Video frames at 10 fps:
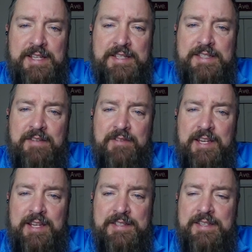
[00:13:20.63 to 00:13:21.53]
that
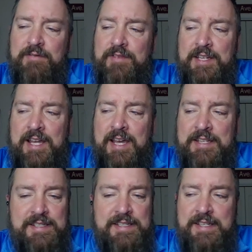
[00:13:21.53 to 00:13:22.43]

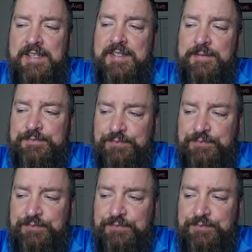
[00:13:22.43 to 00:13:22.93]
78-79 season.